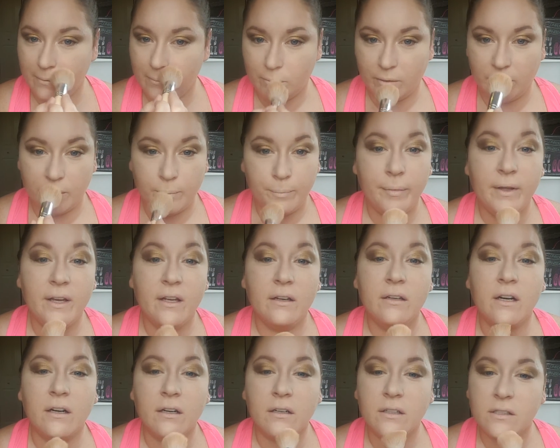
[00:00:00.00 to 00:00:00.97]
with big
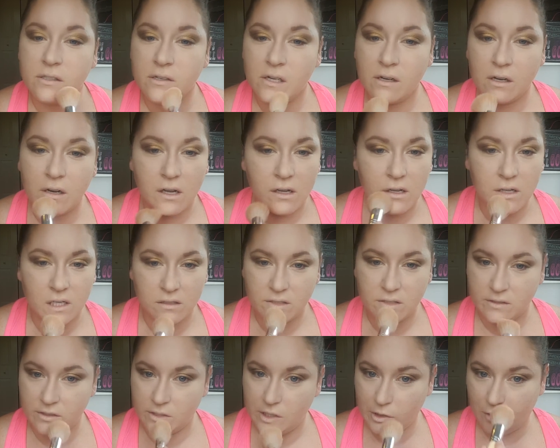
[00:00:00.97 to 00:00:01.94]
dark
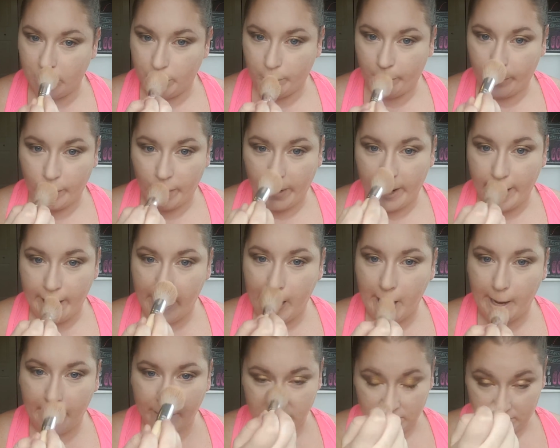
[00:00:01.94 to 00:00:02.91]
circles to
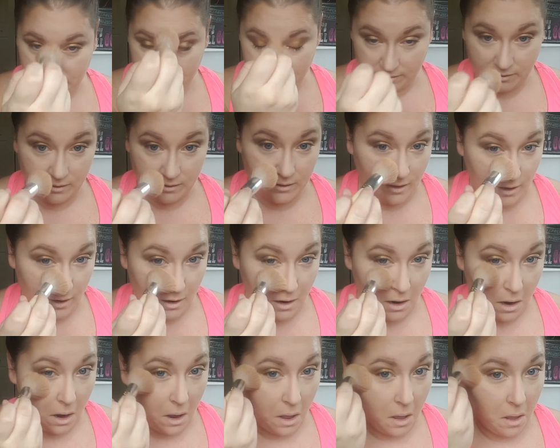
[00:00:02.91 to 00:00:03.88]
bright,
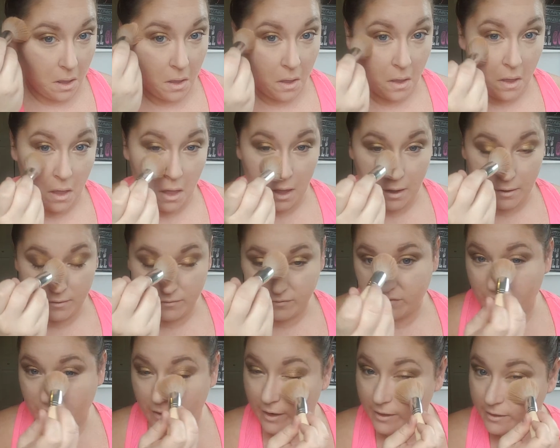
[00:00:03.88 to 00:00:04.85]
young,
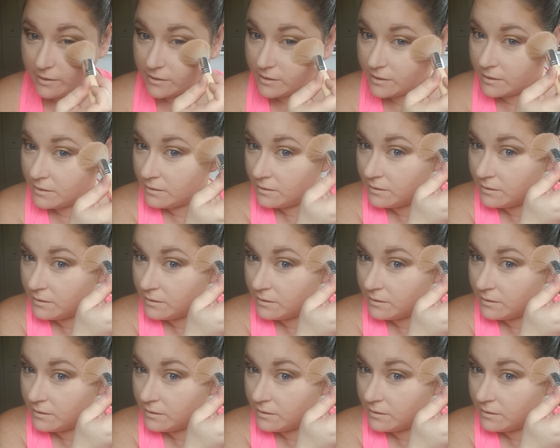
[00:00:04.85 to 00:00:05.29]
fresh.